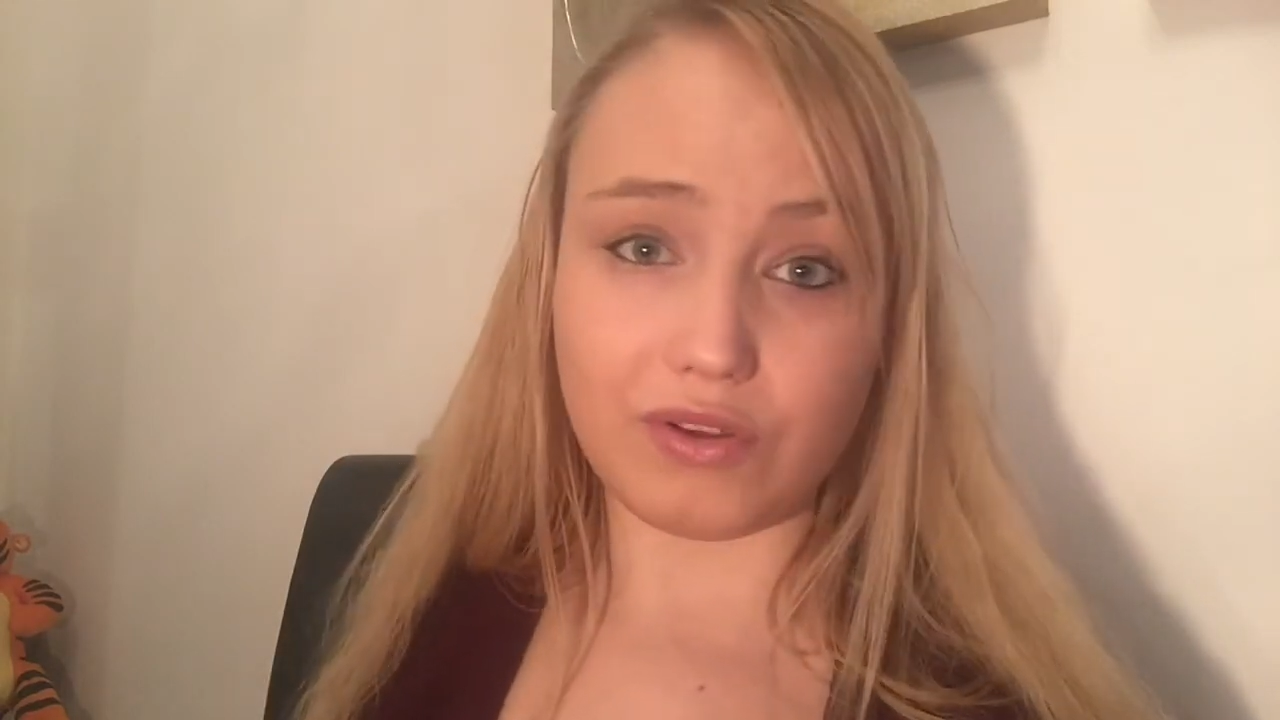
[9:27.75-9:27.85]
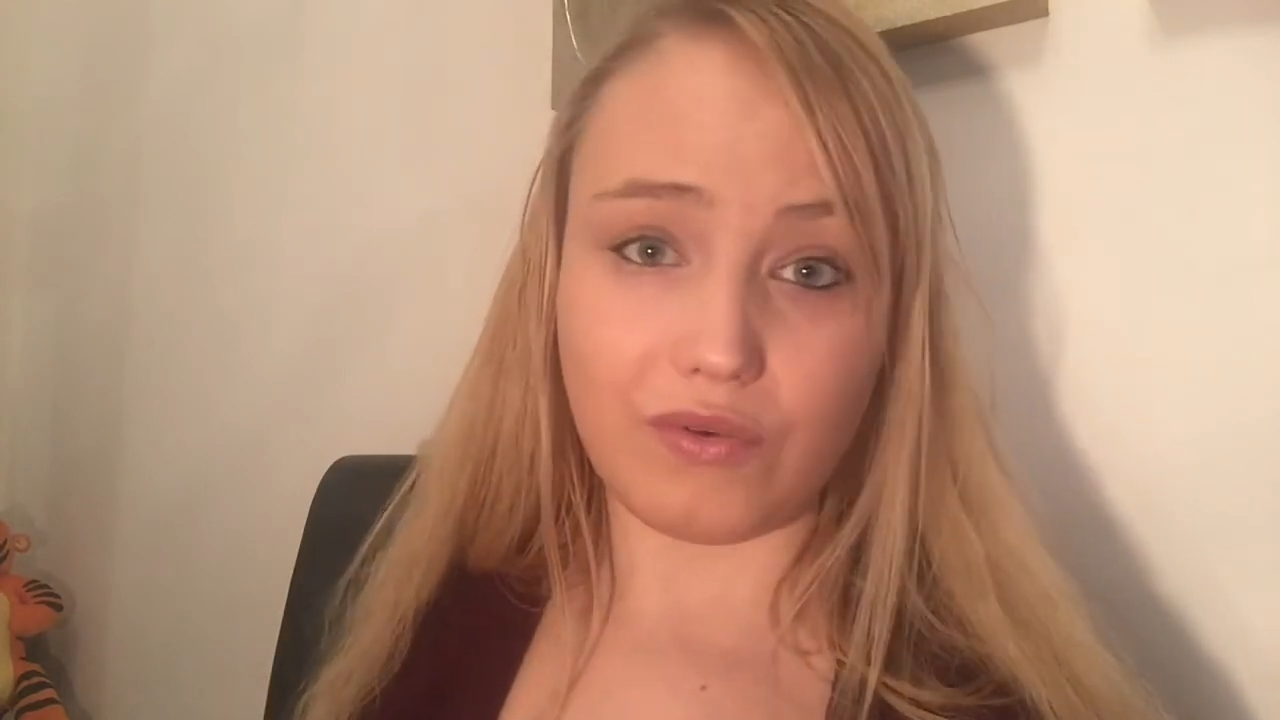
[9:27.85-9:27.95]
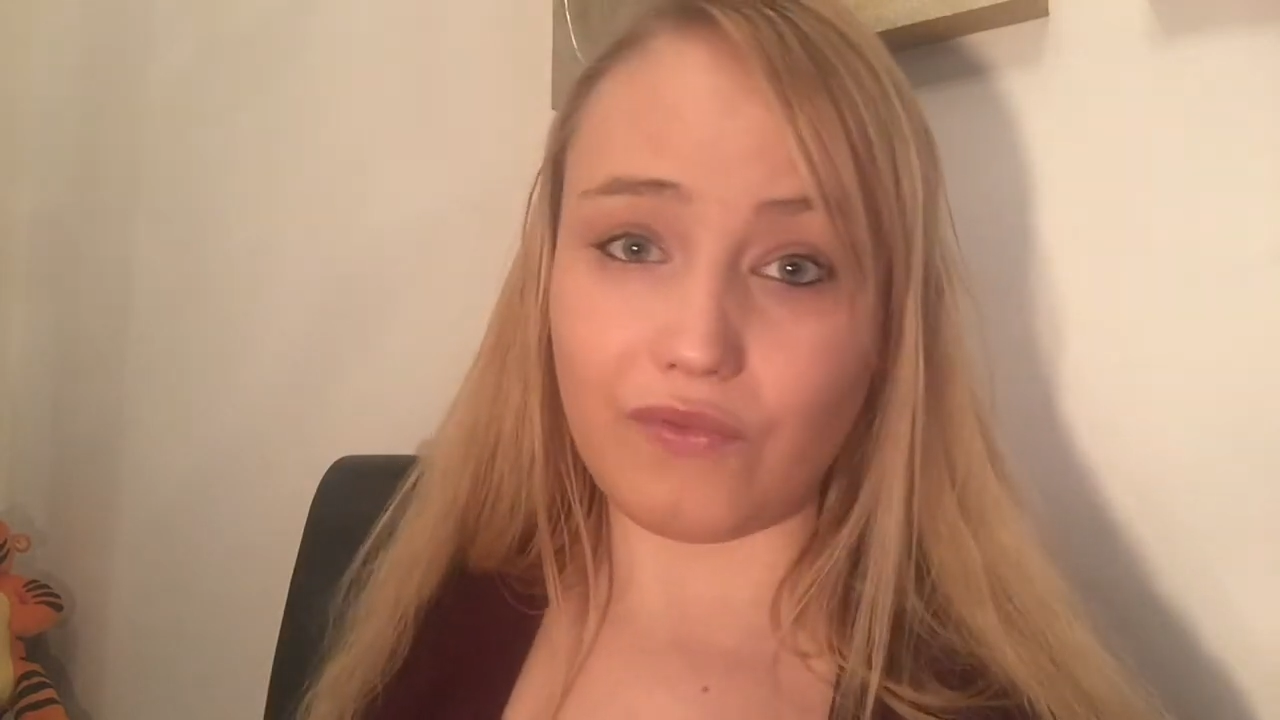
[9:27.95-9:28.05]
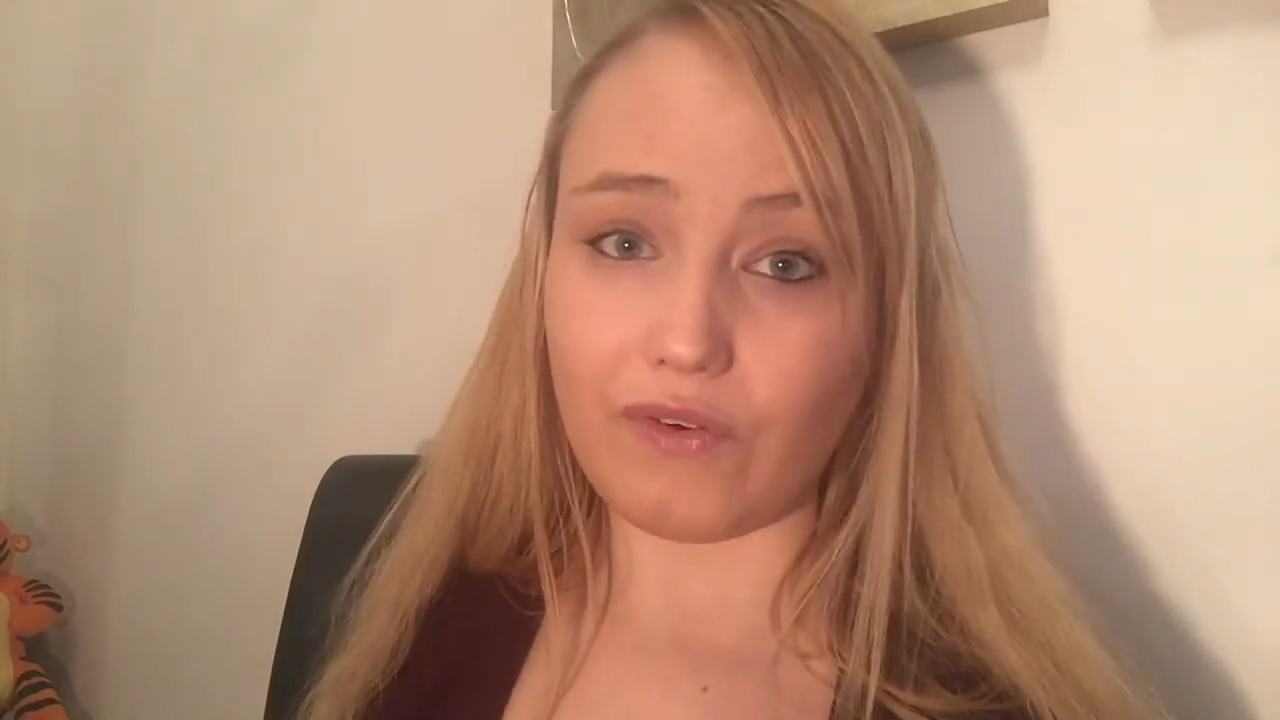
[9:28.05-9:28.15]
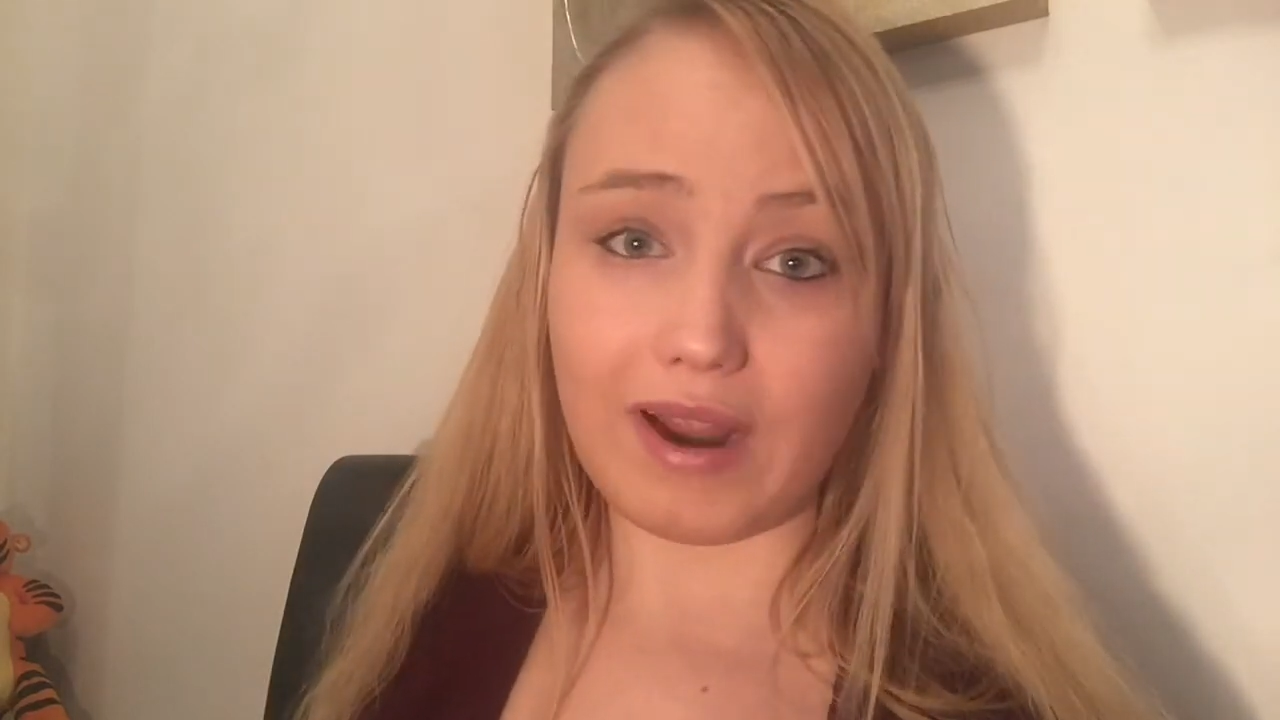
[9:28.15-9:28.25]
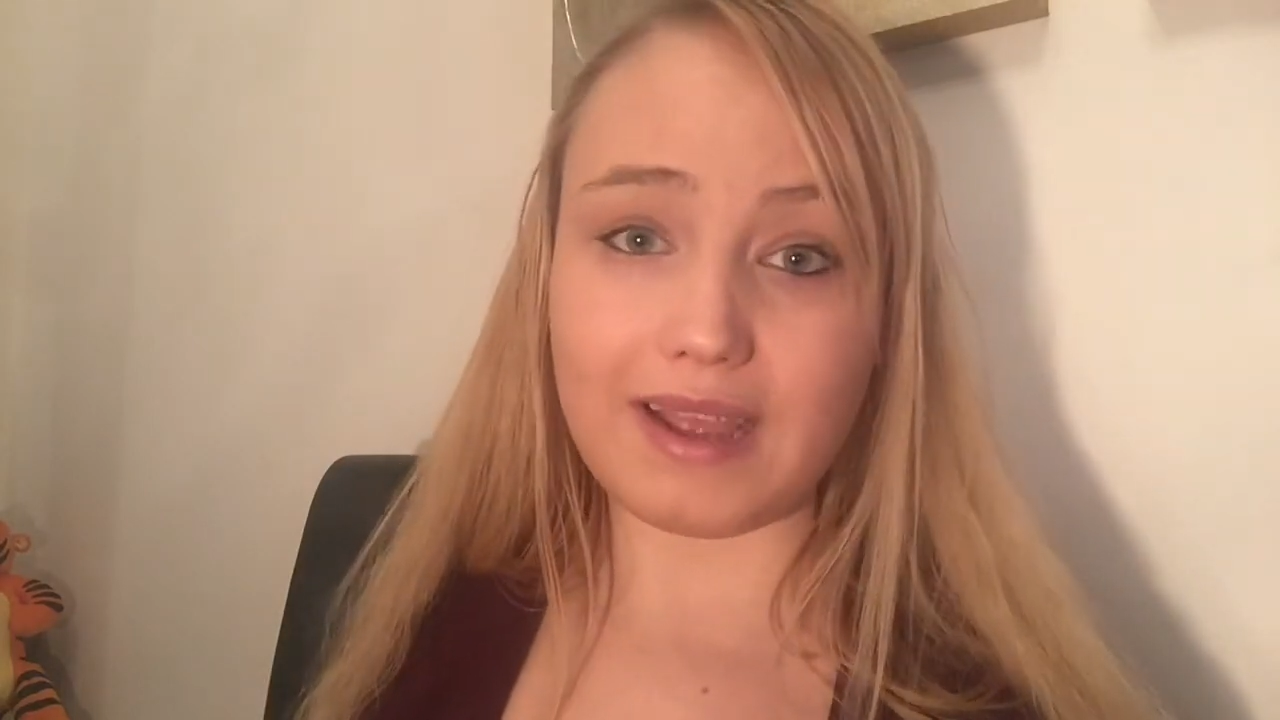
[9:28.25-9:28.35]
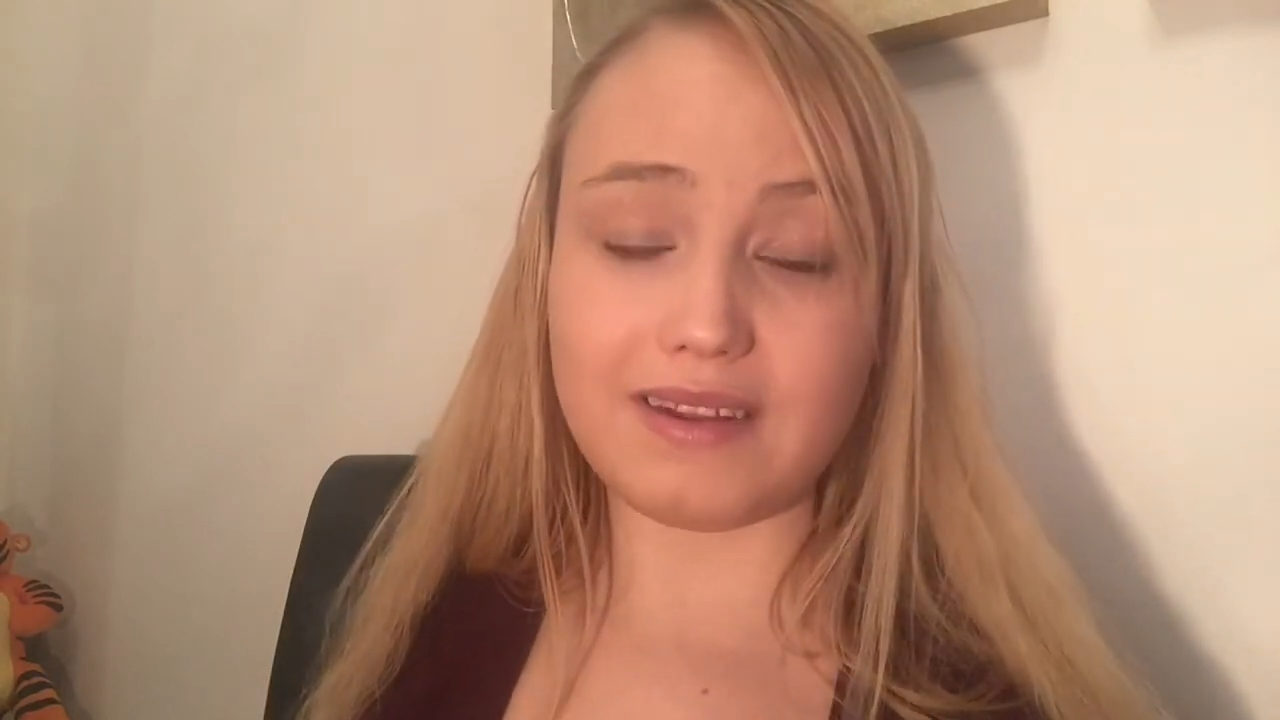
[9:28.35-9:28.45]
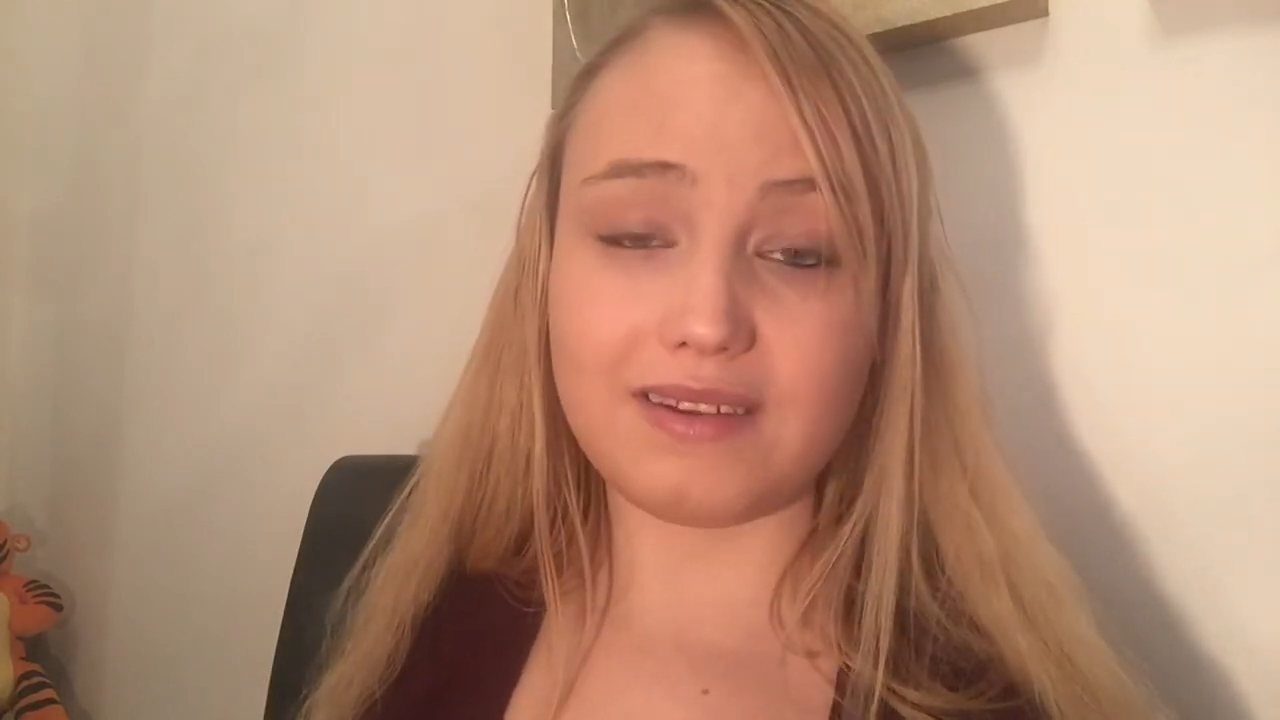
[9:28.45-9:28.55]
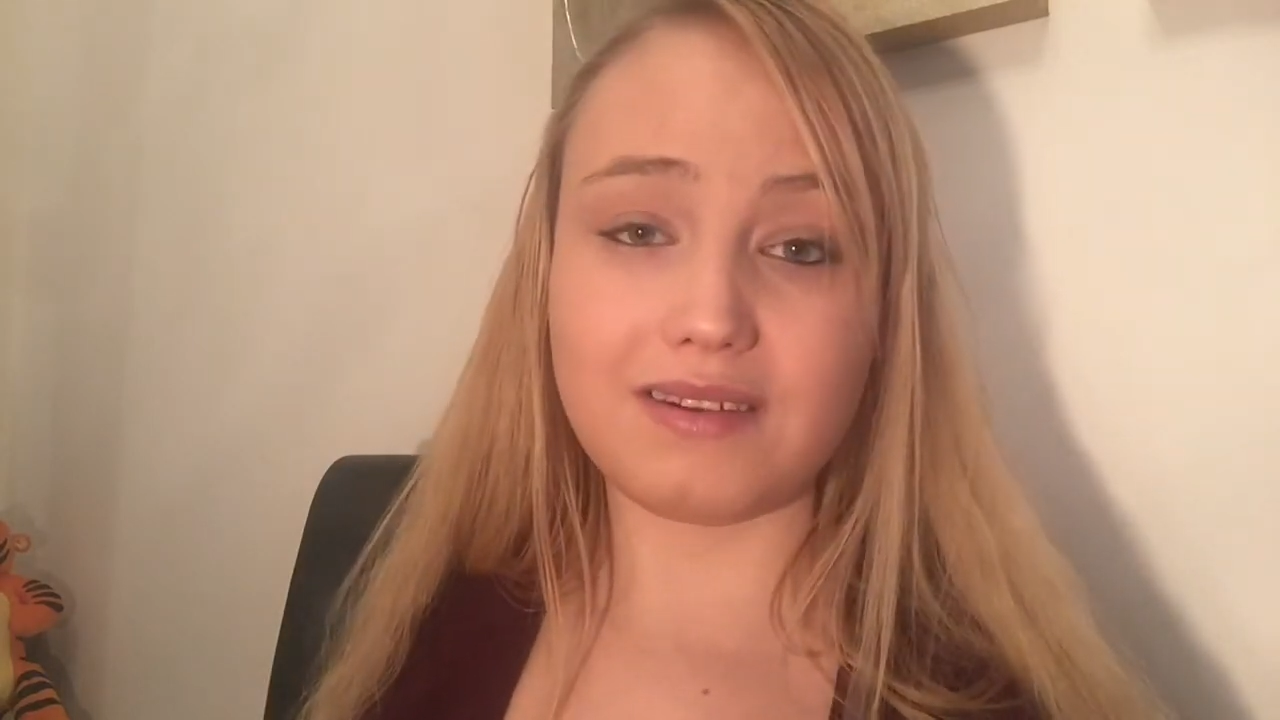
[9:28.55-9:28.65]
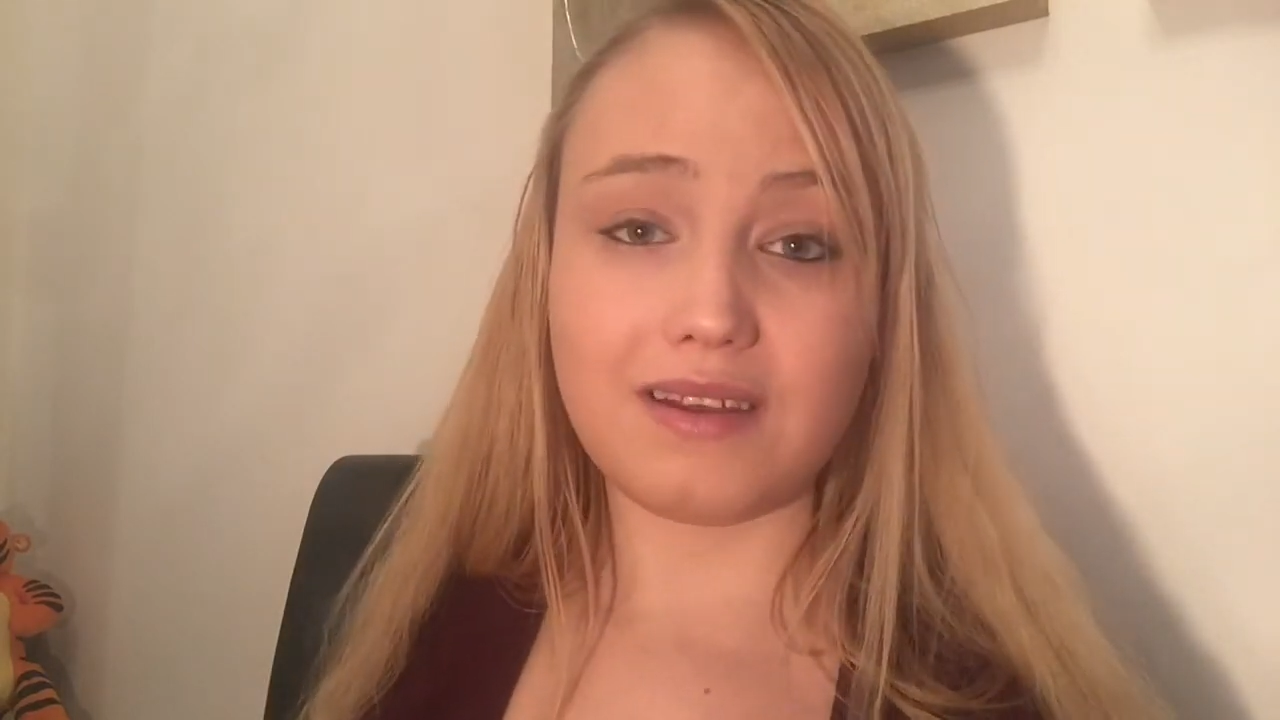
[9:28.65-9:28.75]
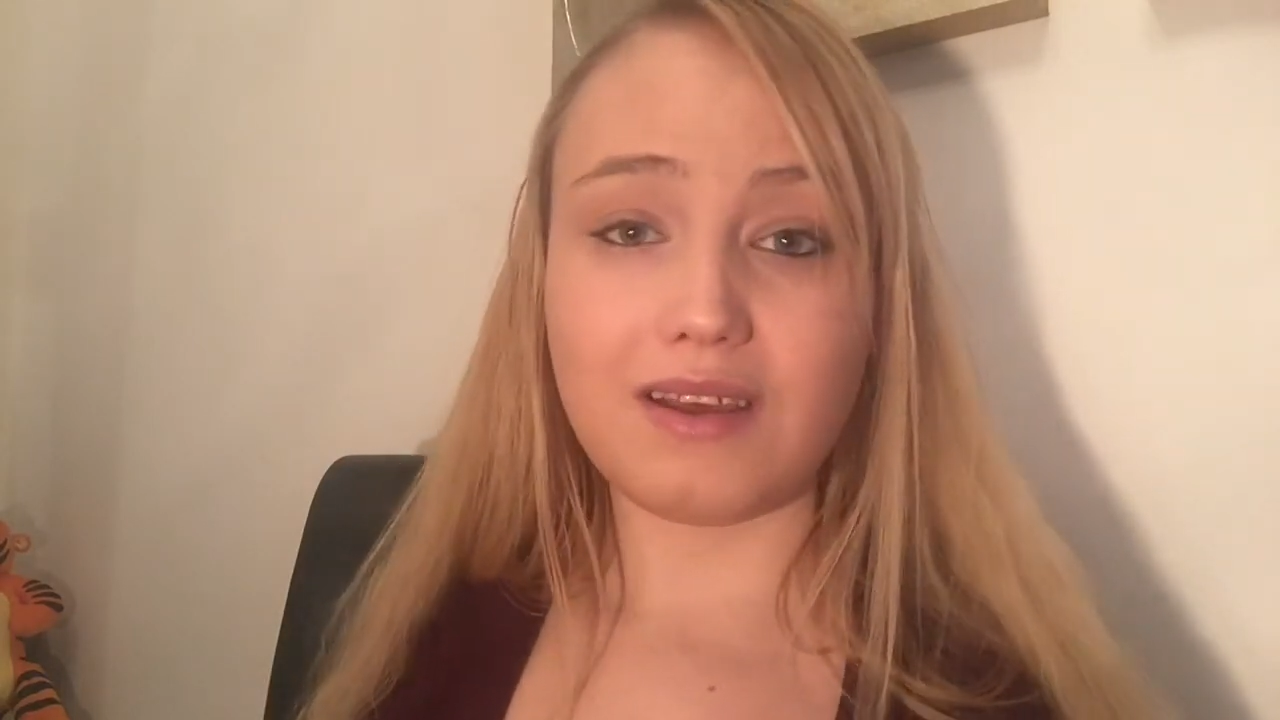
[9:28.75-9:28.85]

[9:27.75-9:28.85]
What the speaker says: over it.